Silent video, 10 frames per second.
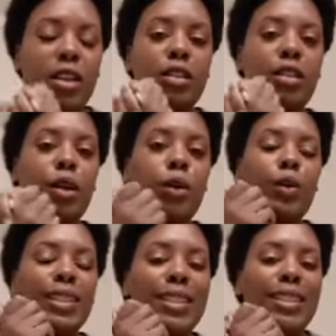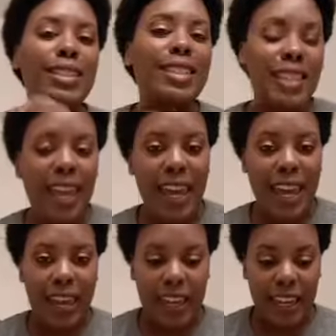So
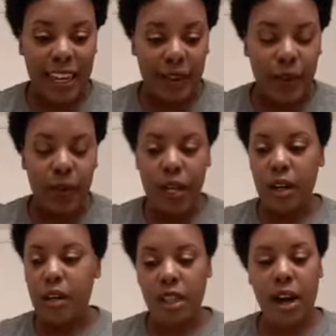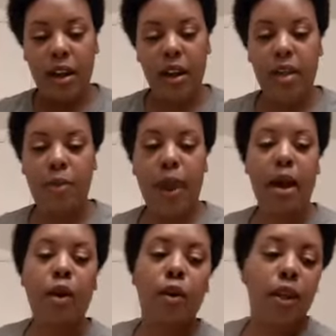today we are talking
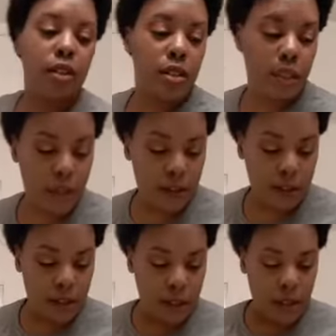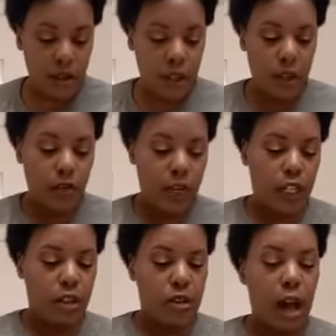about, instead of the
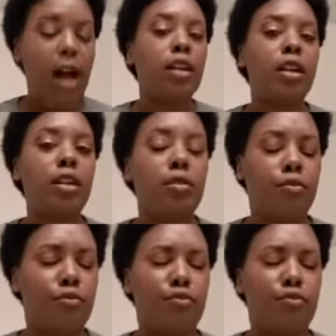Rachel Hollis,